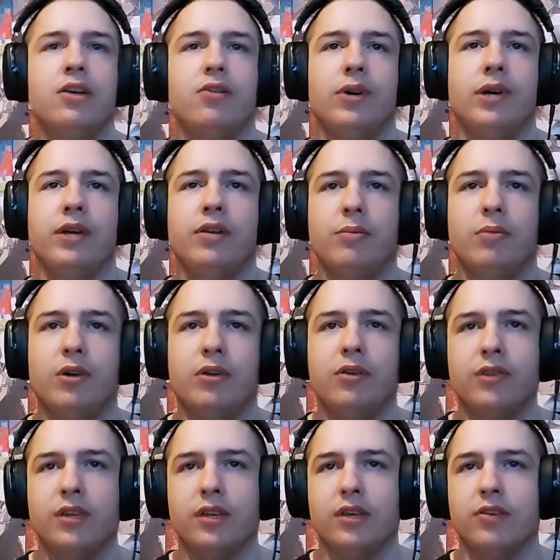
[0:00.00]
Red, blunt,
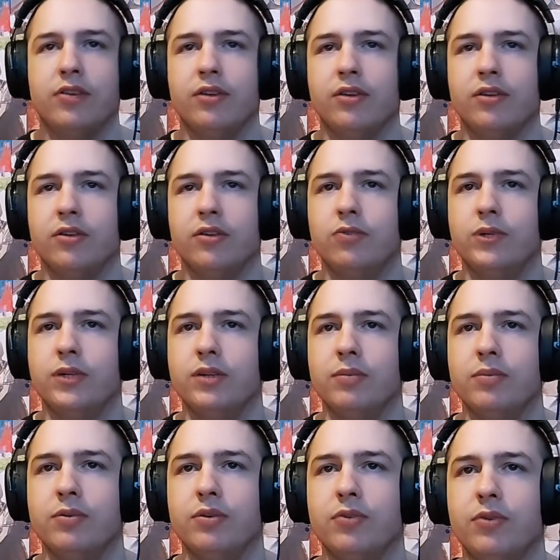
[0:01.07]
scary exterior, quick
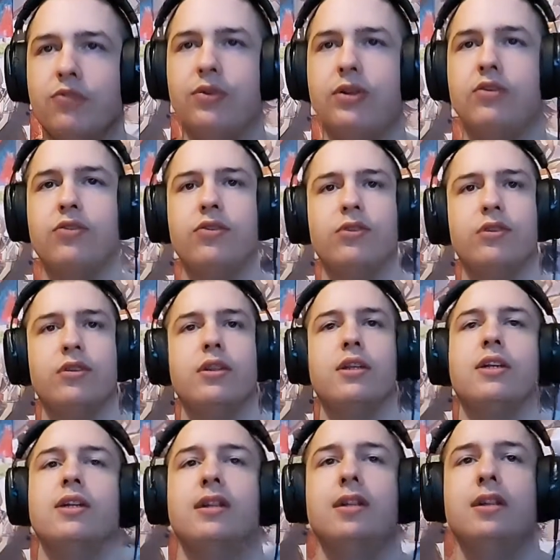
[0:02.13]
tempered with changer.
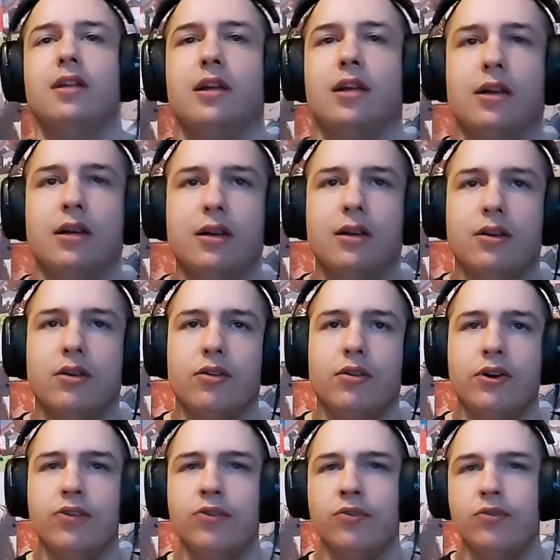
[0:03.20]

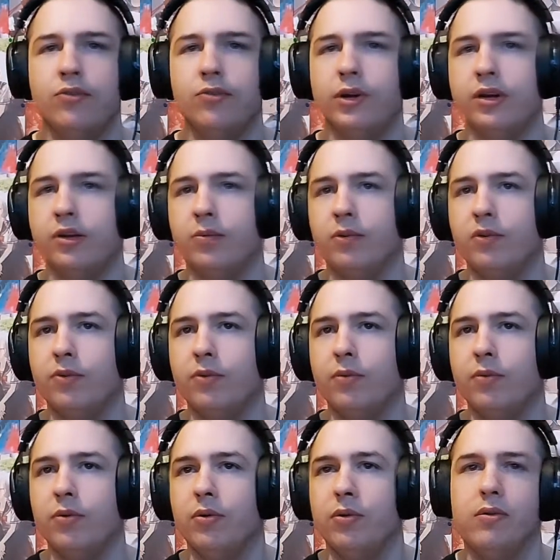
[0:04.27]
Orange, knows the white net more of
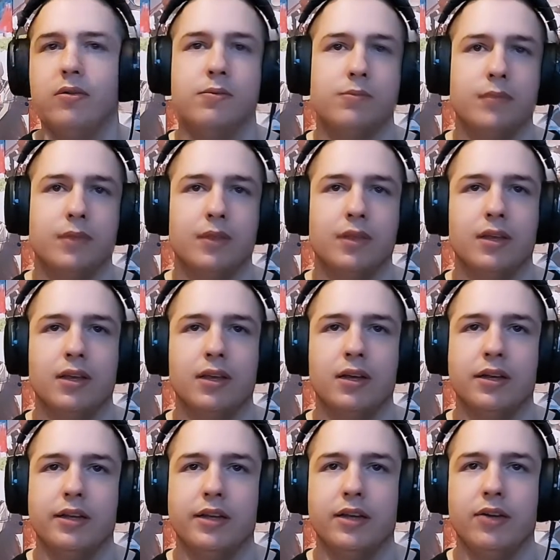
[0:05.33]
people.
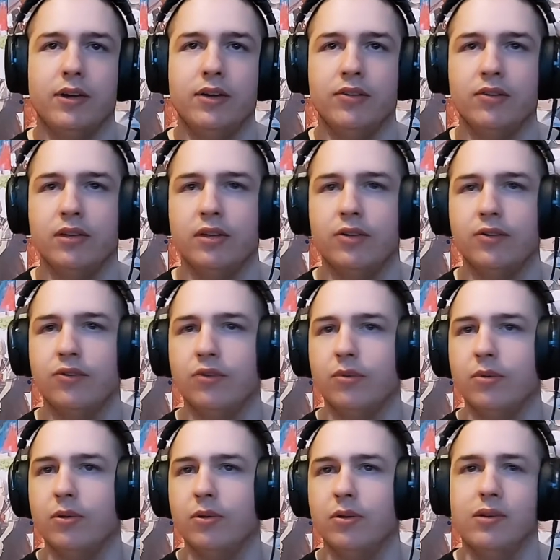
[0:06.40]
Yellow, accidentally cause
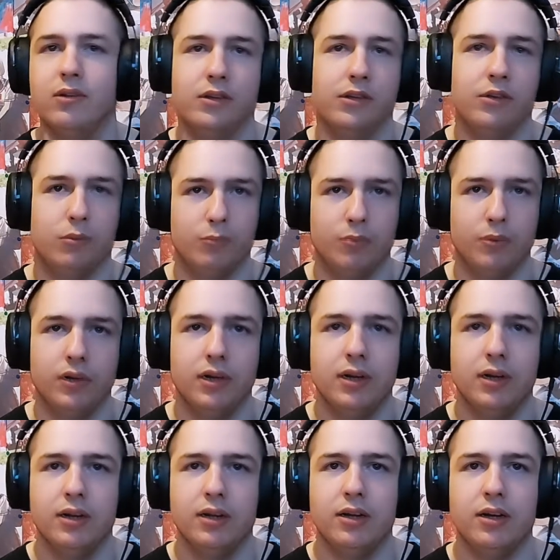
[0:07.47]
trouble. Nope.
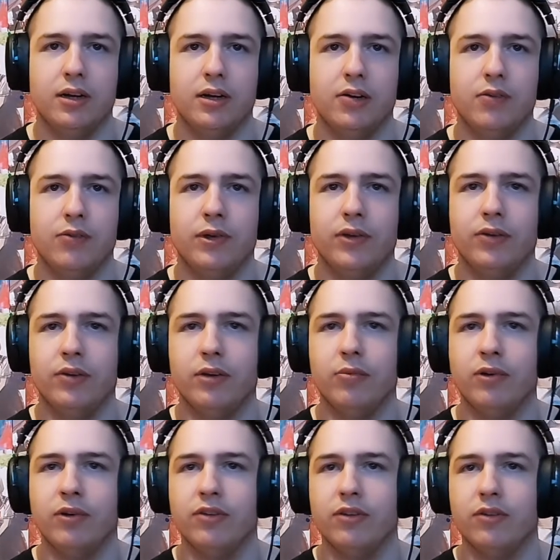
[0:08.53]
Green, the only
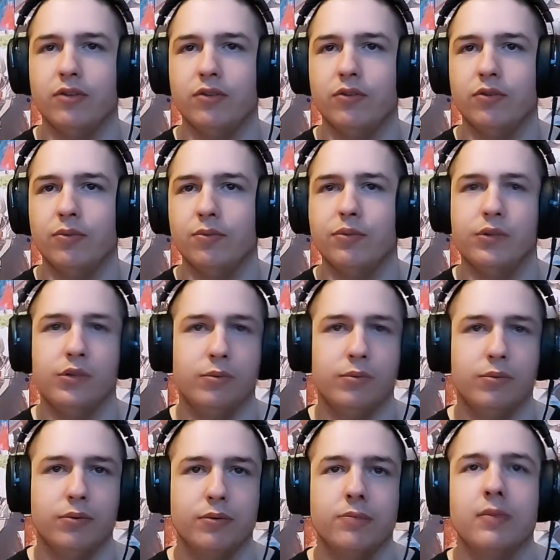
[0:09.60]
brain cell of the group. Nope.